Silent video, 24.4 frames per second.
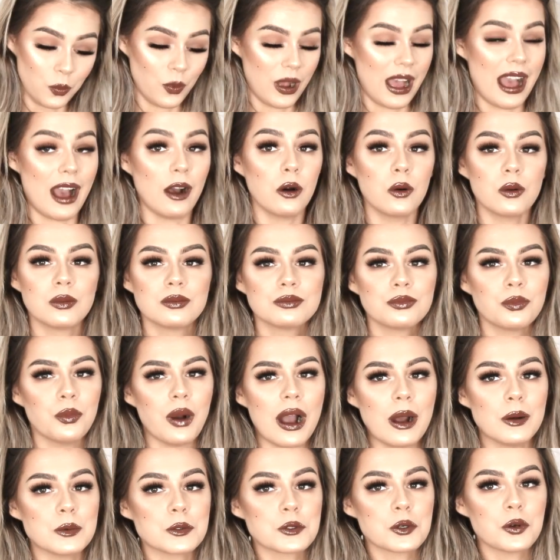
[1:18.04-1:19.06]
Wow,
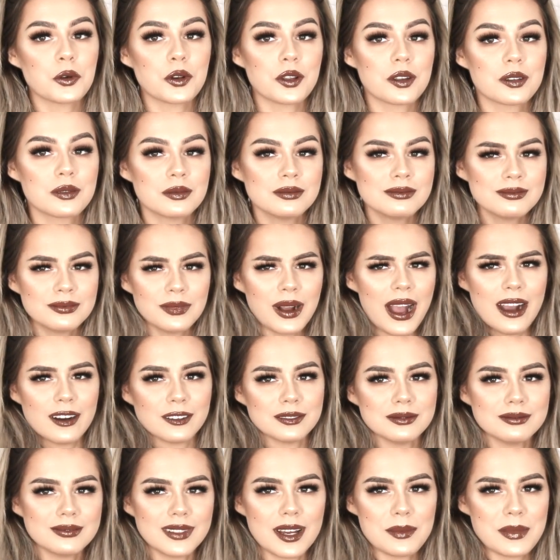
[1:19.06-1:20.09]
wow, Jordan,
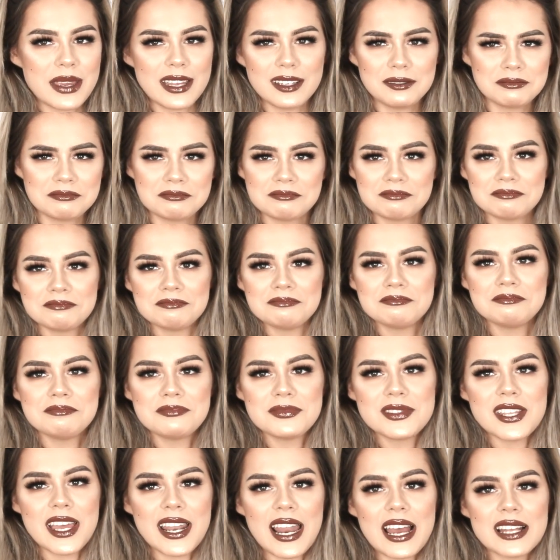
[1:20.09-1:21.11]
wow. I mean,
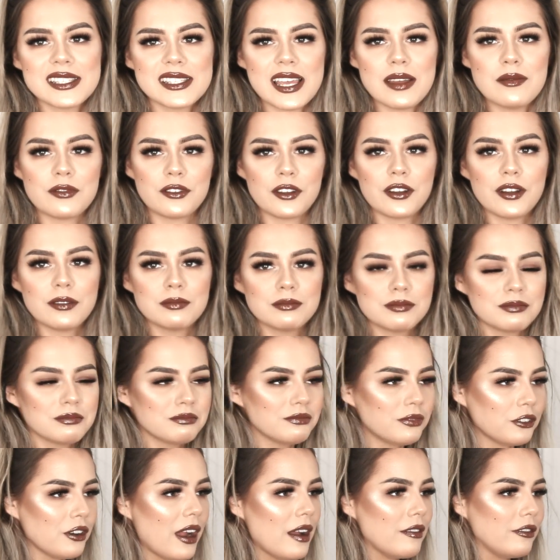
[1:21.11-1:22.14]
10 out of 10
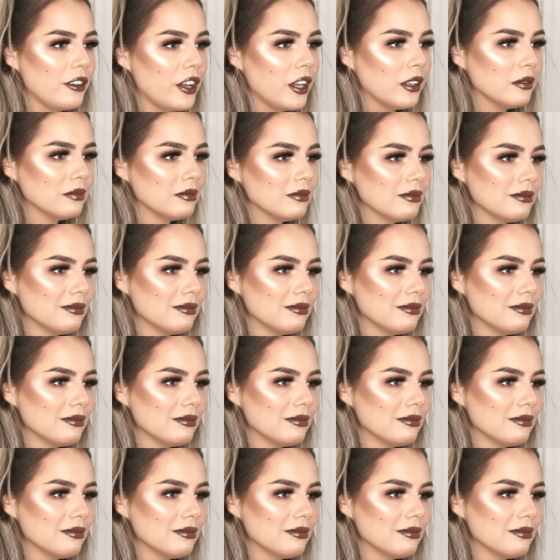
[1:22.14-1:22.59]
for effort.